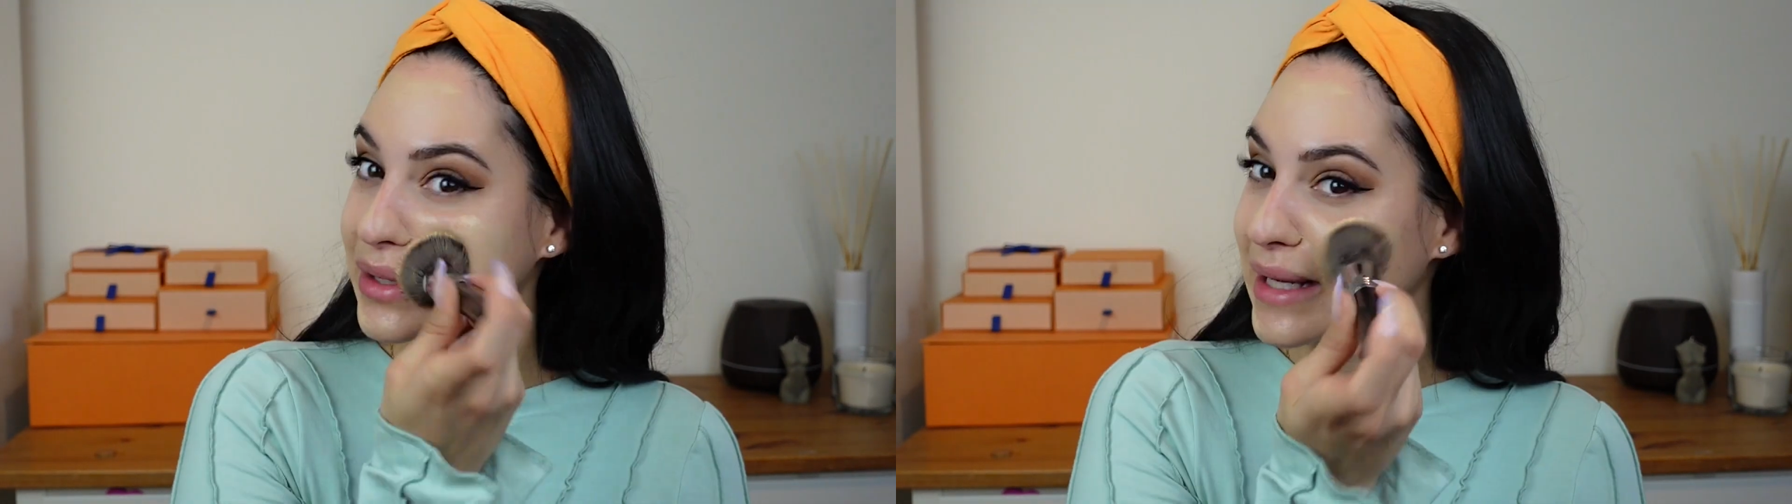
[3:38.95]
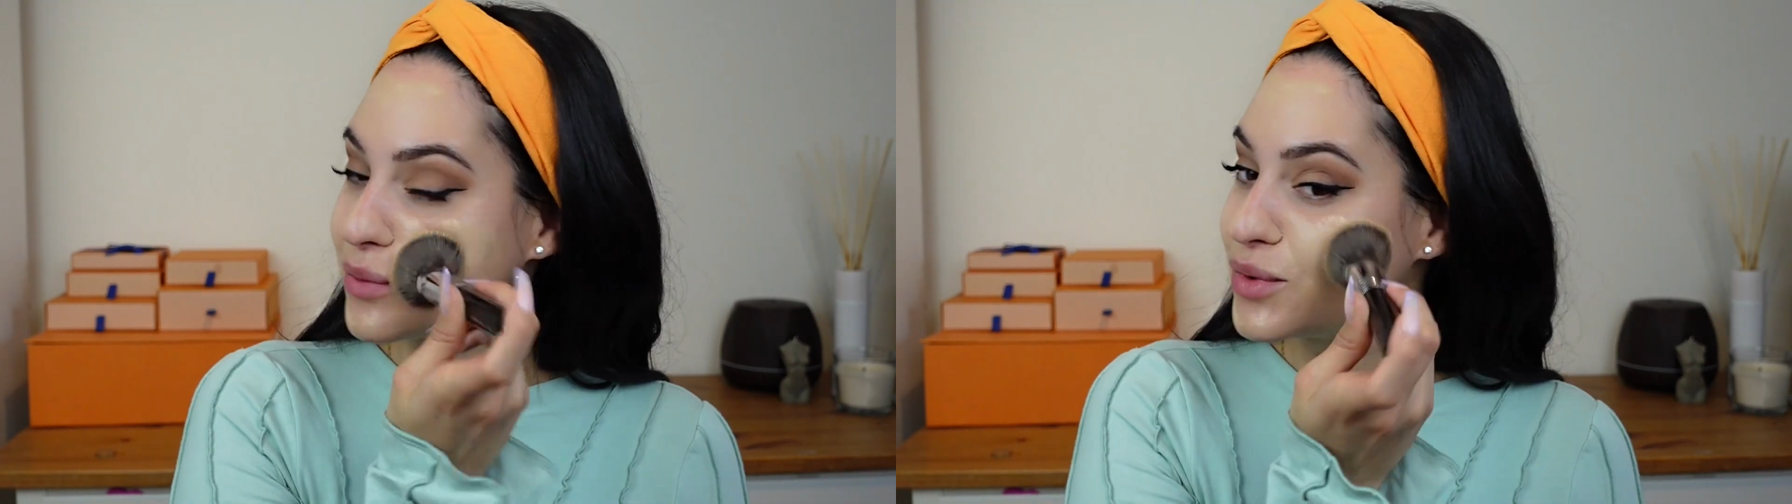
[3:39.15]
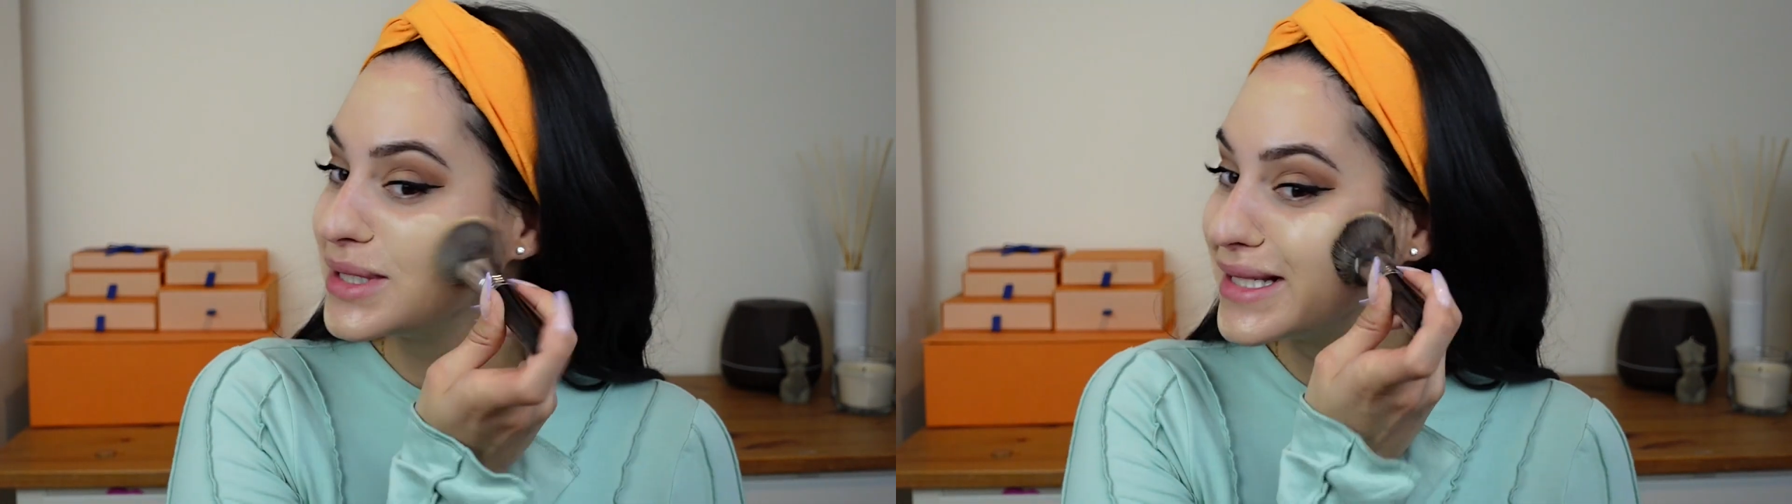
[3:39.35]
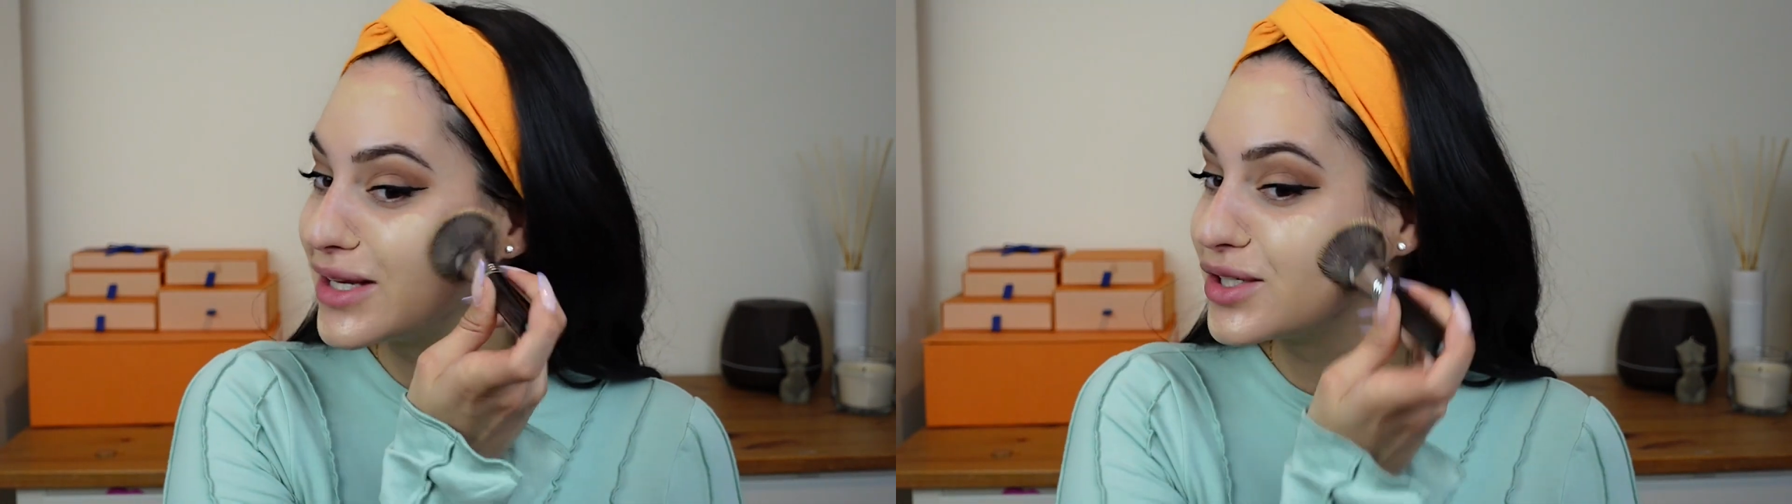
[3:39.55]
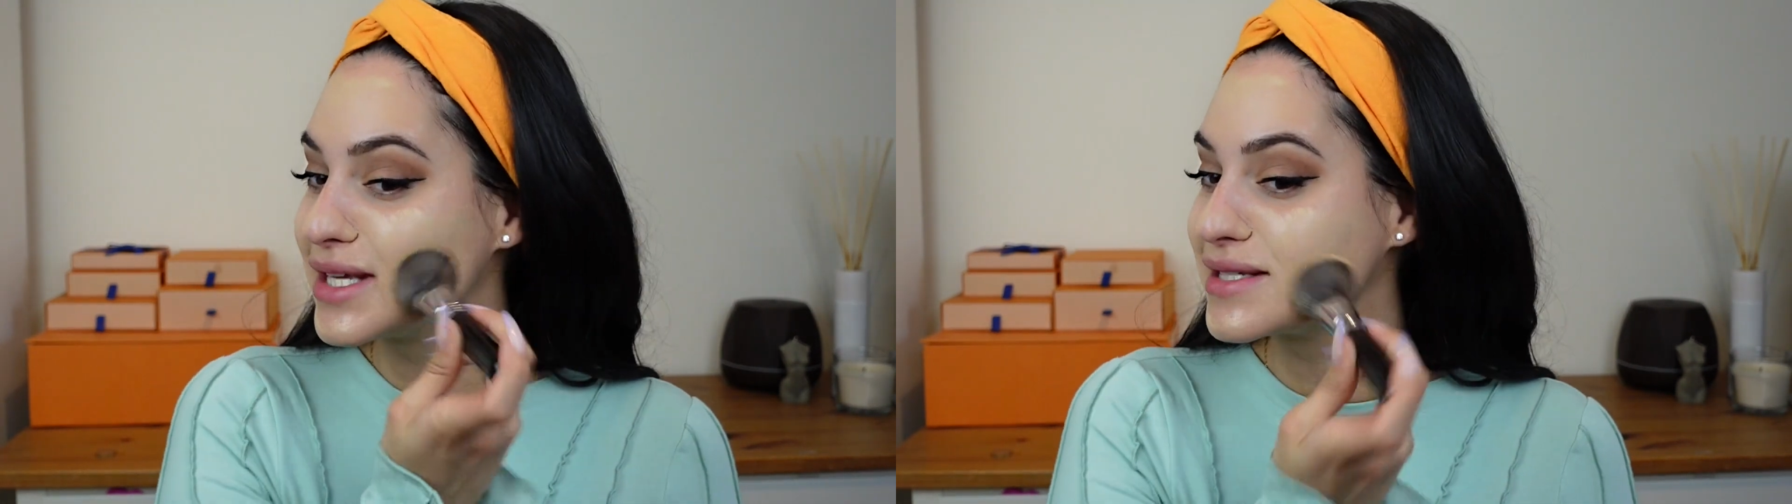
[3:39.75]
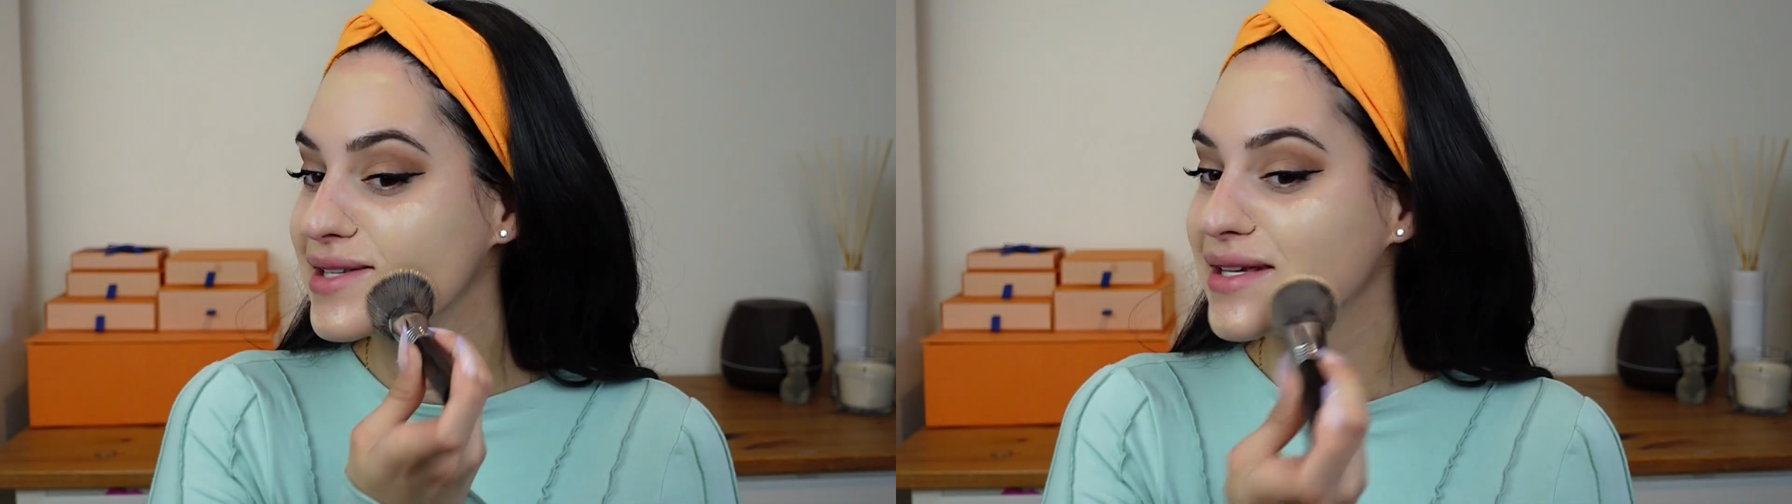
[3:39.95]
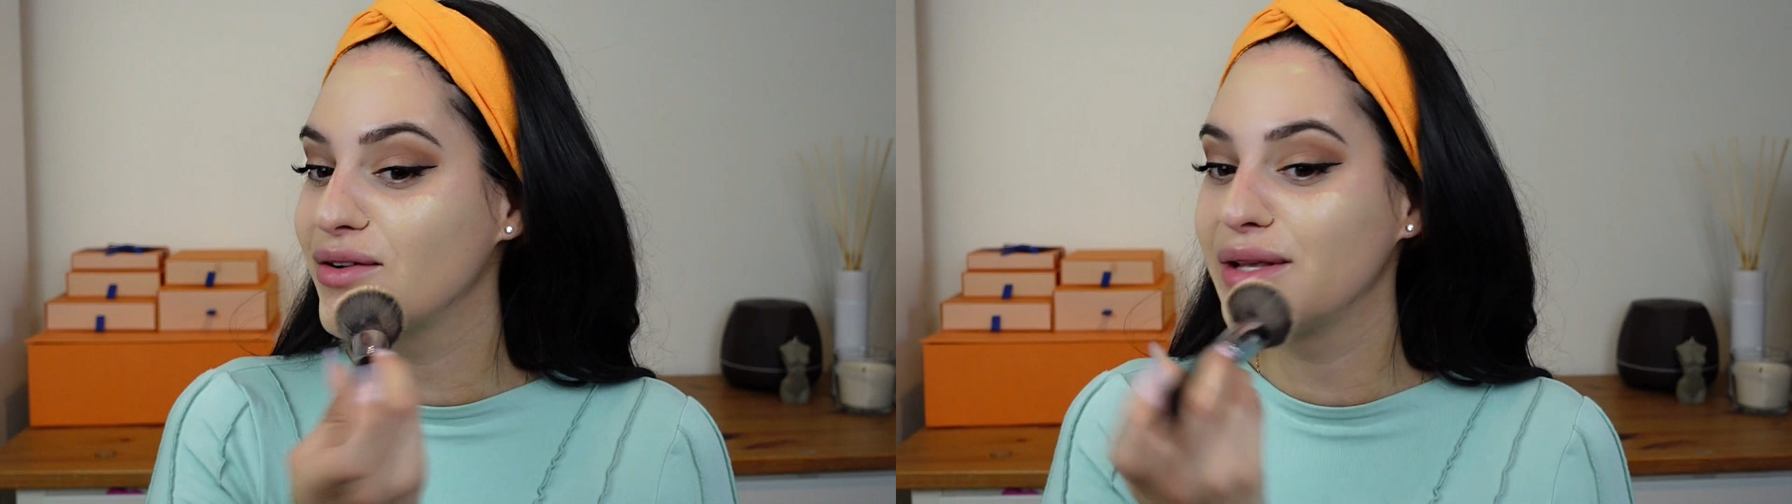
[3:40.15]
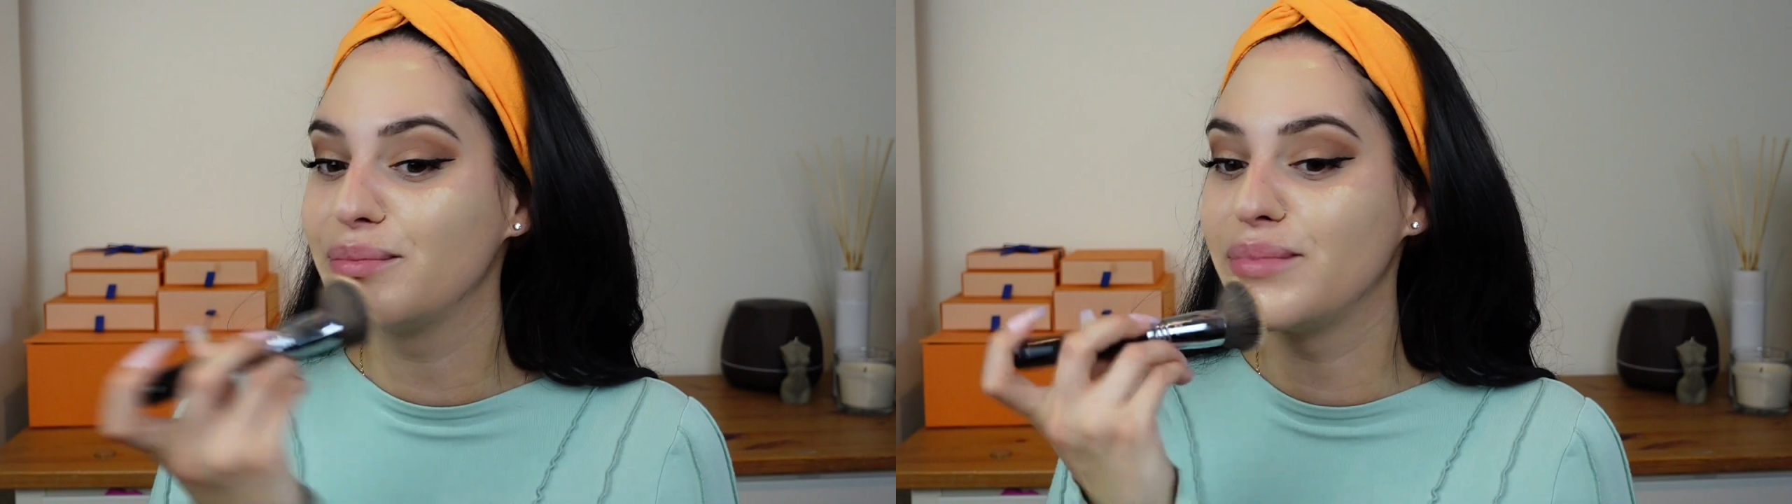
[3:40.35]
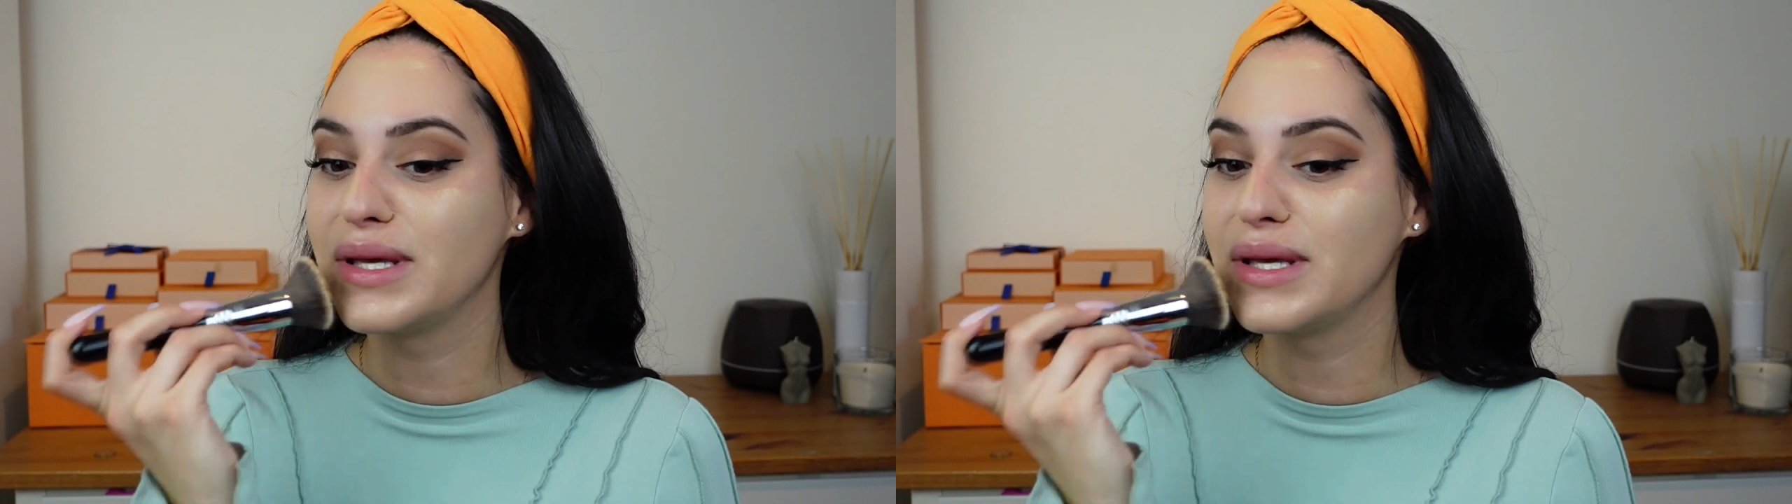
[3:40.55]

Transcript: That would not necessarily